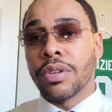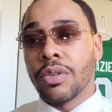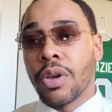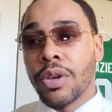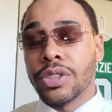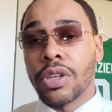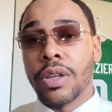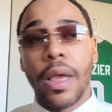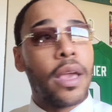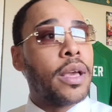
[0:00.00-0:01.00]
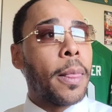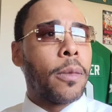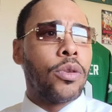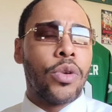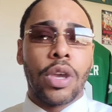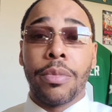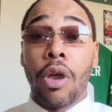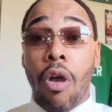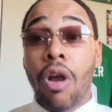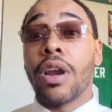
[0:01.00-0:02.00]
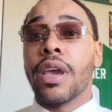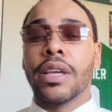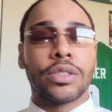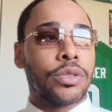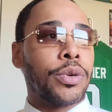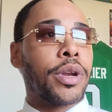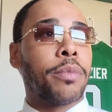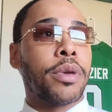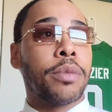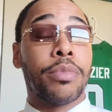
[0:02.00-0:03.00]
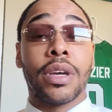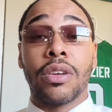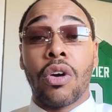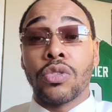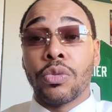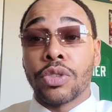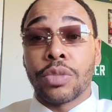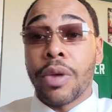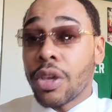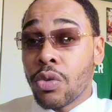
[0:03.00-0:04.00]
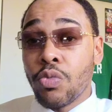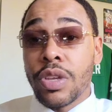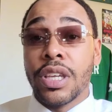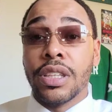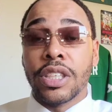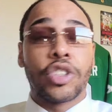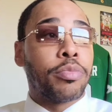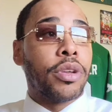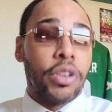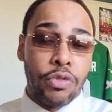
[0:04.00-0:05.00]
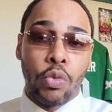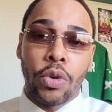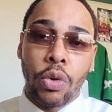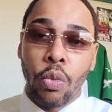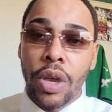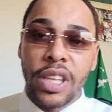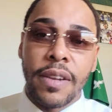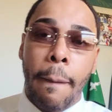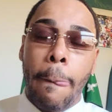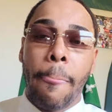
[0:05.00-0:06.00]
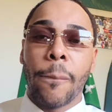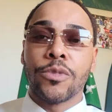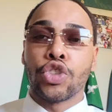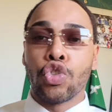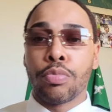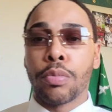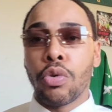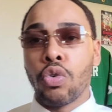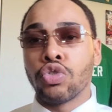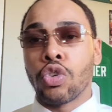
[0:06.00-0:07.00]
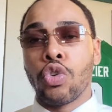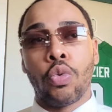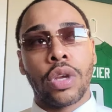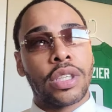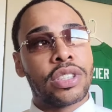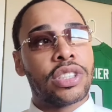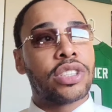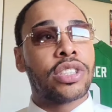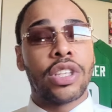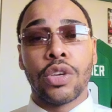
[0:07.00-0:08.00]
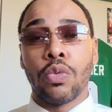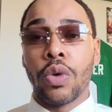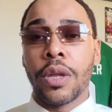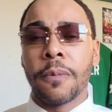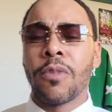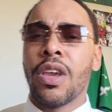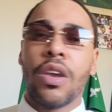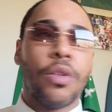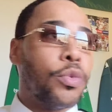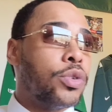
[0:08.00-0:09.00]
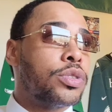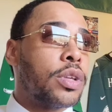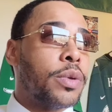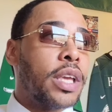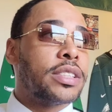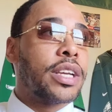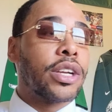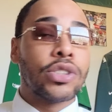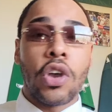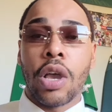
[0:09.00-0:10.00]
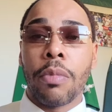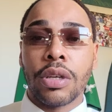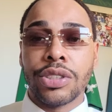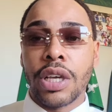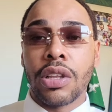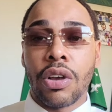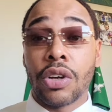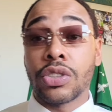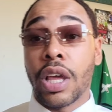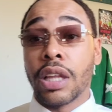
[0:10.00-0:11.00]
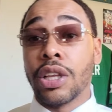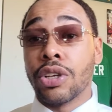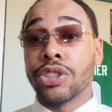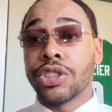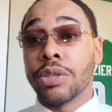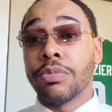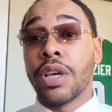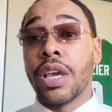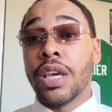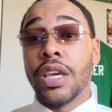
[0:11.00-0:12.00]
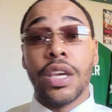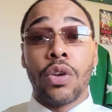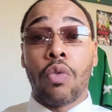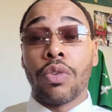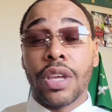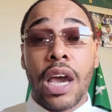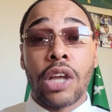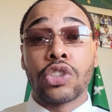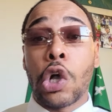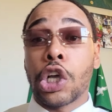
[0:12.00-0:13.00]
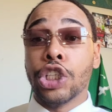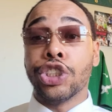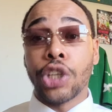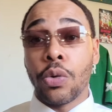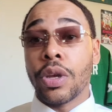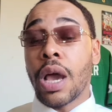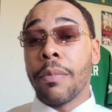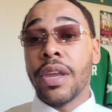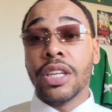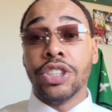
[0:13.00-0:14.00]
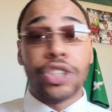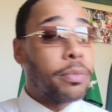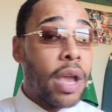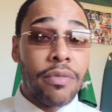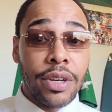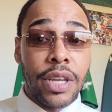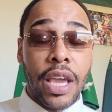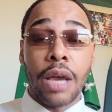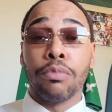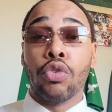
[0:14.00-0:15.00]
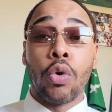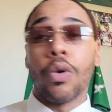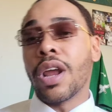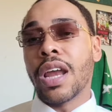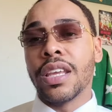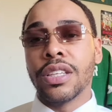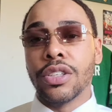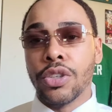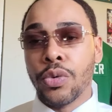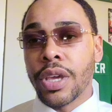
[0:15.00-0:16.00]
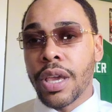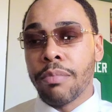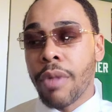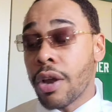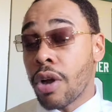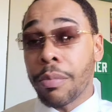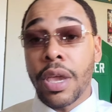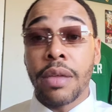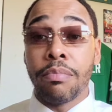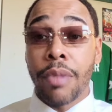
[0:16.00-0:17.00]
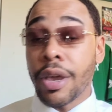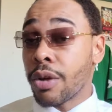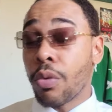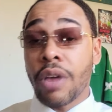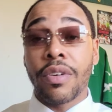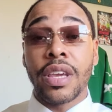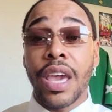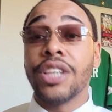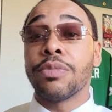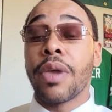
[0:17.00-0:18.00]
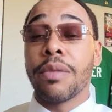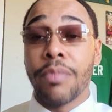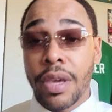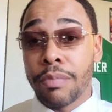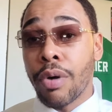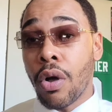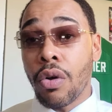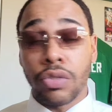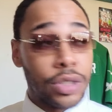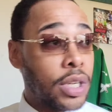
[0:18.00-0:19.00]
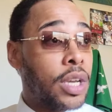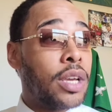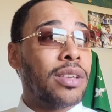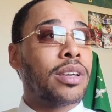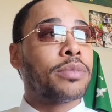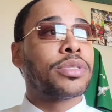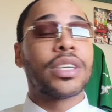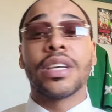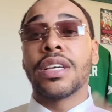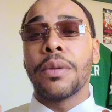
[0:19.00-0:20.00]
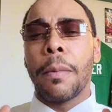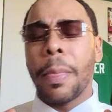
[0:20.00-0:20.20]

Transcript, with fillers: of, you know, he's a, you know, he can be a hard ass. You know what I mean? But all due respect, you need discipline if you want to win Super Bowls or you want to consistently win. When you when they sit here and talk about Jalen Hurts like leadership, he don't really got to talk. He show it. I'm in the gym every day. I'm doing what I need to do to get better. I'm getting bigger. Whatever the case may be. Pause. You know what I'm saying?